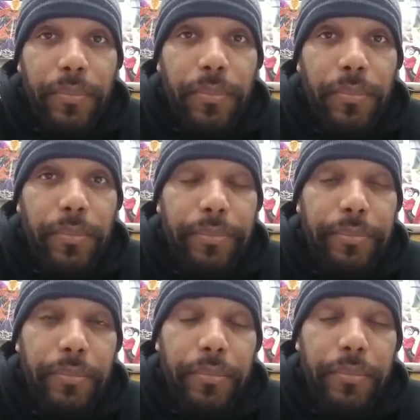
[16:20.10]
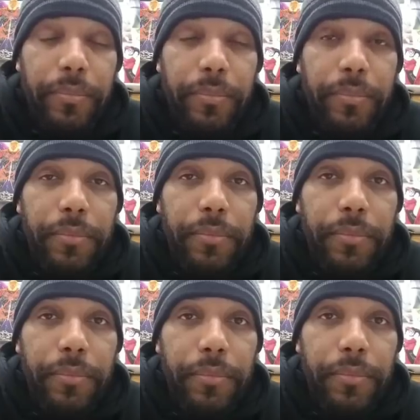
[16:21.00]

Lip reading: (no one is talking)